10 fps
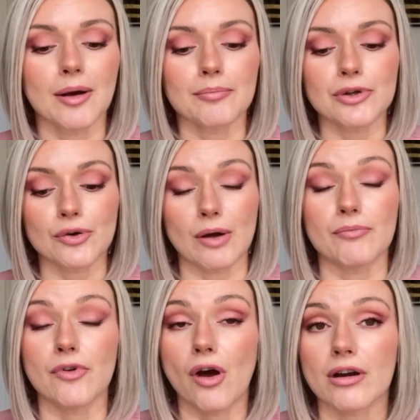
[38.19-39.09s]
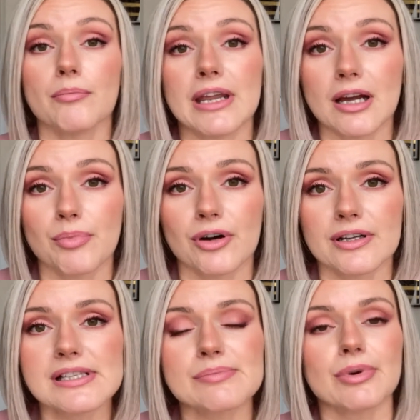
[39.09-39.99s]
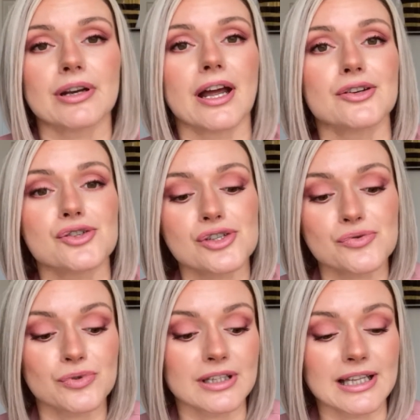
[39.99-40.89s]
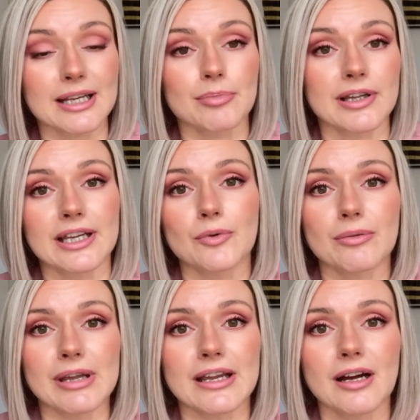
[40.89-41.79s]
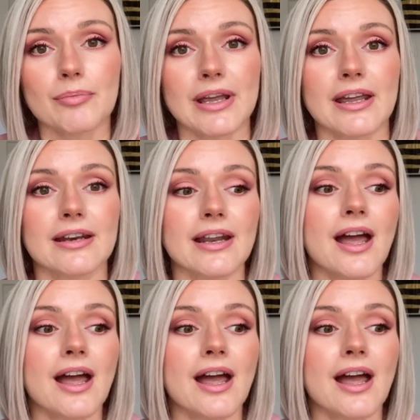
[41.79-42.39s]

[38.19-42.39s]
You know, I'm not a makeup artist, but I just really like playing with makeup and